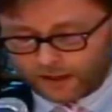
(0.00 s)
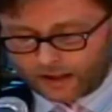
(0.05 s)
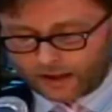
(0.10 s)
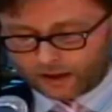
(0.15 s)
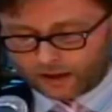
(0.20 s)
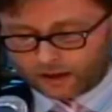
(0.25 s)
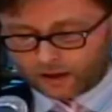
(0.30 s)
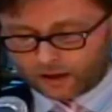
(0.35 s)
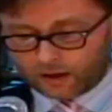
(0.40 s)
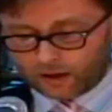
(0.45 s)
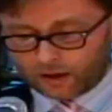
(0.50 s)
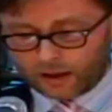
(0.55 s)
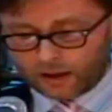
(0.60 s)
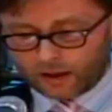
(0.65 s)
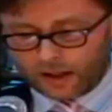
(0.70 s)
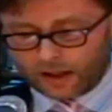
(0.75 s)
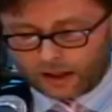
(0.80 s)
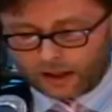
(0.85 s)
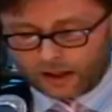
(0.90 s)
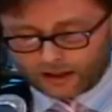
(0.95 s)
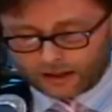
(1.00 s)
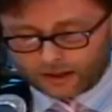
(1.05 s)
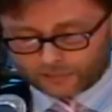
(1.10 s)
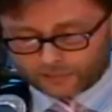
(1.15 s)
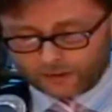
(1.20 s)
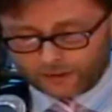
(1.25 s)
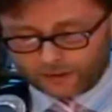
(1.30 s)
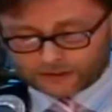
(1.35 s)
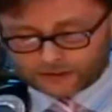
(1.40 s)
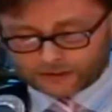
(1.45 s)
which I
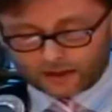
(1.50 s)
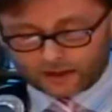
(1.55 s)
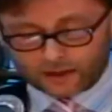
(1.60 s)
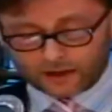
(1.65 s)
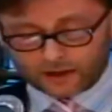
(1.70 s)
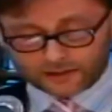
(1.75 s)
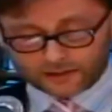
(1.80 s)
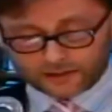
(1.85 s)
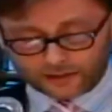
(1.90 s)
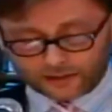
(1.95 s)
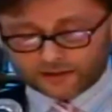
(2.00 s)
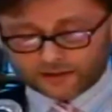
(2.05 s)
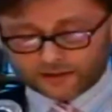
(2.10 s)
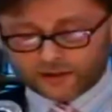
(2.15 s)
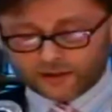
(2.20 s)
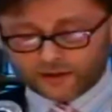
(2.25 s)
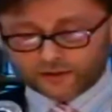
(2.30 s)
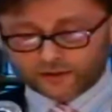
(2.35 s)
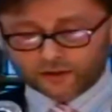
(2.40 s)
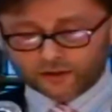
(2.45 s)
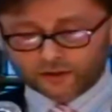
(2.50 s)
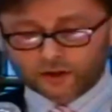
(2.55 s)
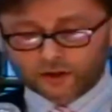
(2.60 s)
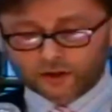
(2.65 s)
analyze in Chapter 3.